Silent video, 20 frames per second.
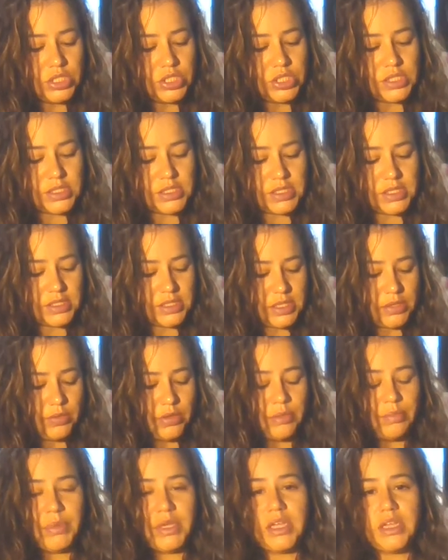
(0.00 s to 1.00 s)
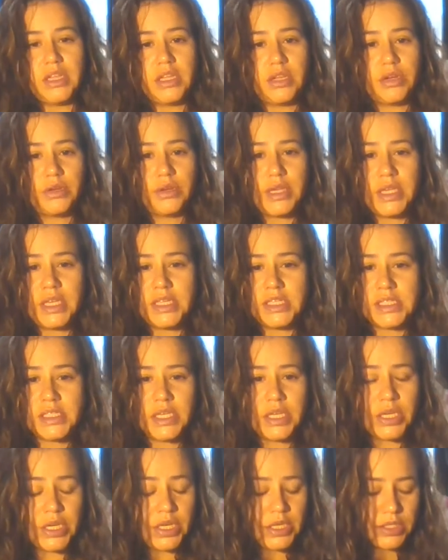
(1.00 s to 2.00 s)
just because it would be a little
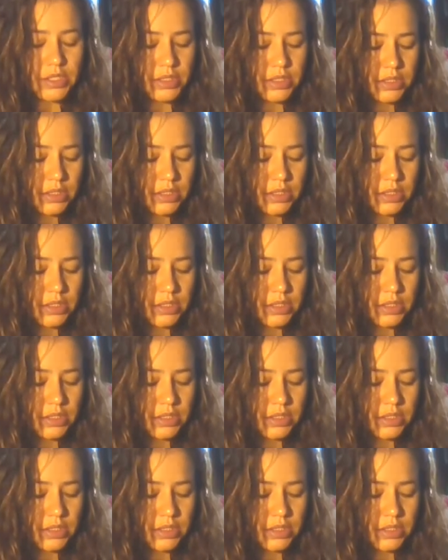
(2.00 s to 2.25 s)
easier